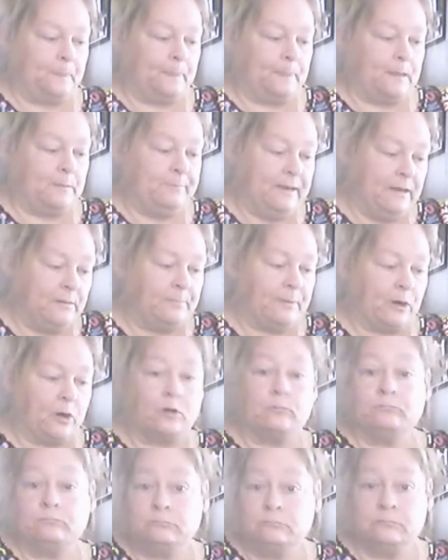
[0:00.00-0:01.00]
peanut
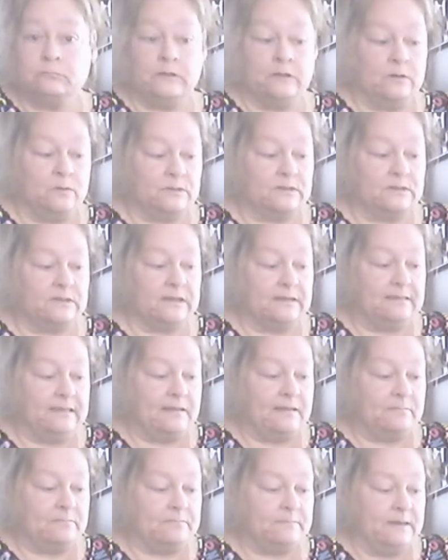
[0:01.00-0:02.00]
butter. You know, it's like
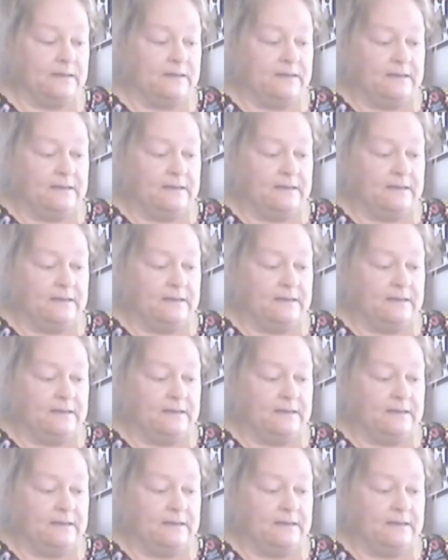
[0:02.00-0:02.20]
that.